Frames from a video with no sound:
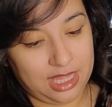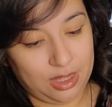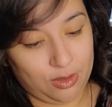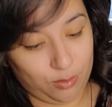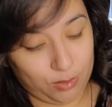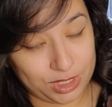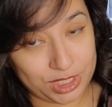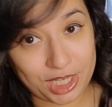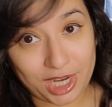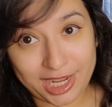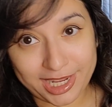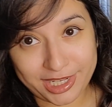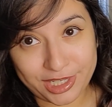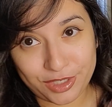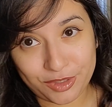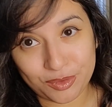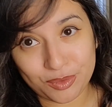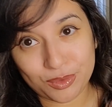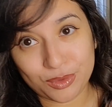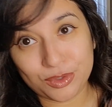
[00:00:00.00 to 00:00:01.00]
which I
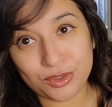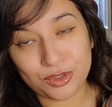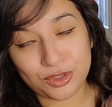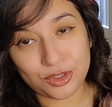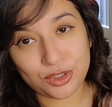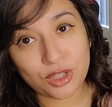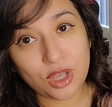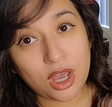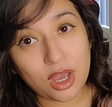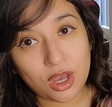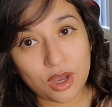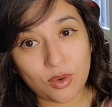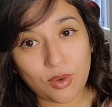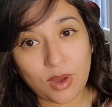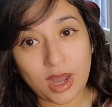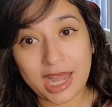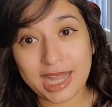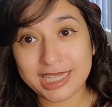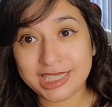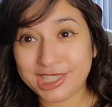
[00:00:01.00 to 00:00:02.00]
do.
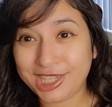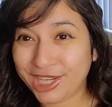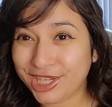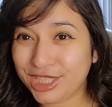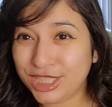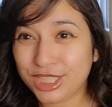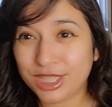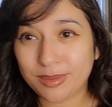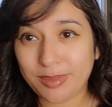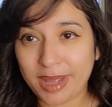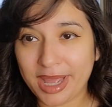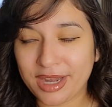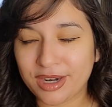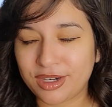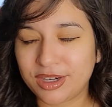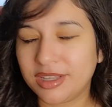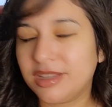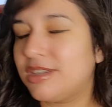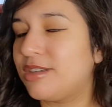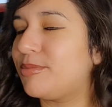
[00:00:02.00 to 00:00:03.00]
So I changed the
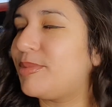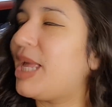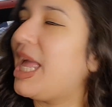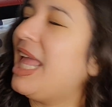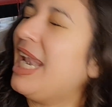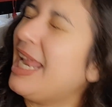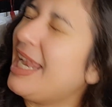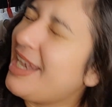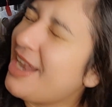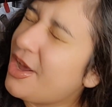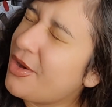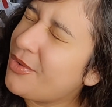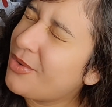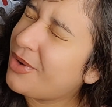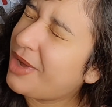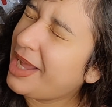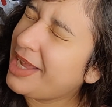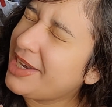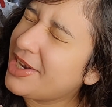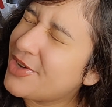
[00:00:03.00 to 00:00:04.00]
pattern a little bit. And
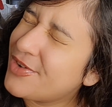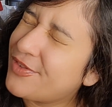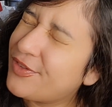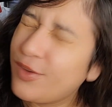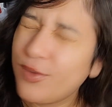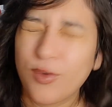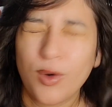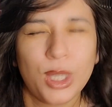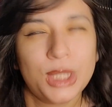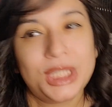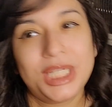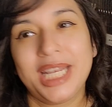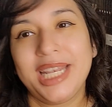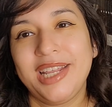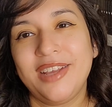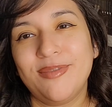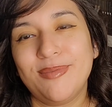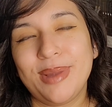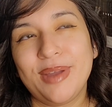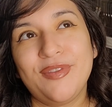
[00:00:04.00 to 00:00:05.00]
I know if you've watched
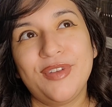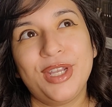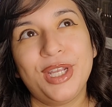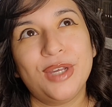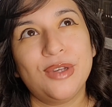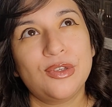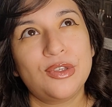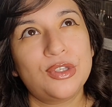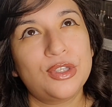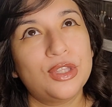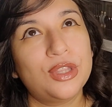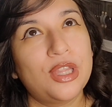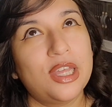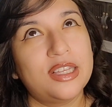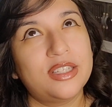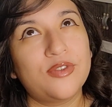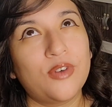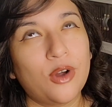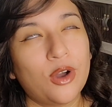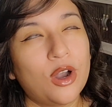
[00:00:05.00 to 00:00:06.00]
any of my videos
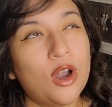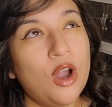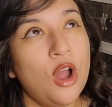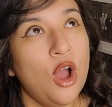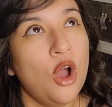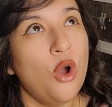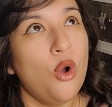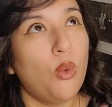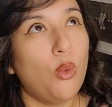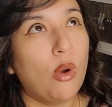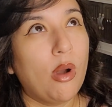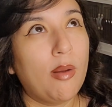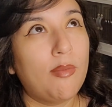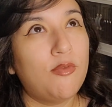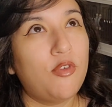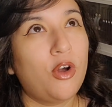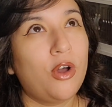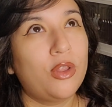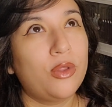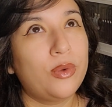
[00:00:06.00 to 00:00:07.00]
thus far where
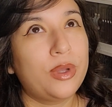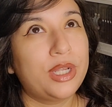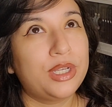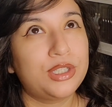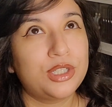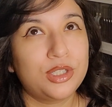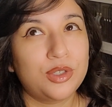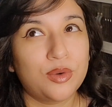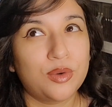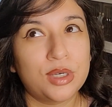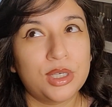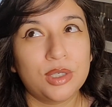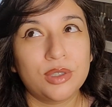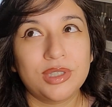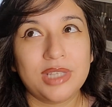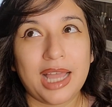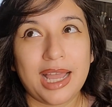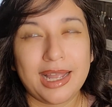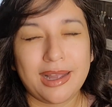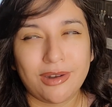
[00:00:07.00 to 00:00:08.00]
I'm following
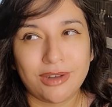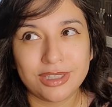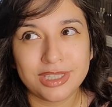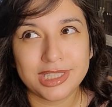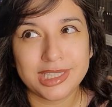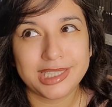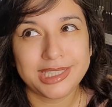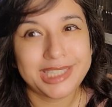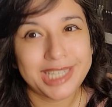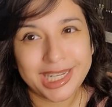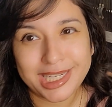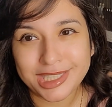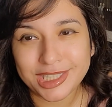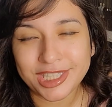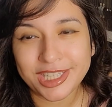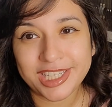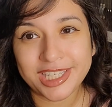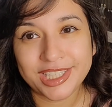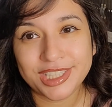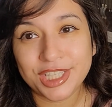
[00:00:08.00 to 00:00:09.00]
tutorials, I constantly
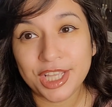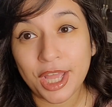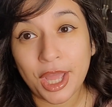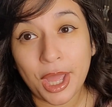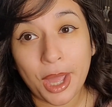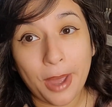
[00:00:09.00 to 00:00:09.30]
change things,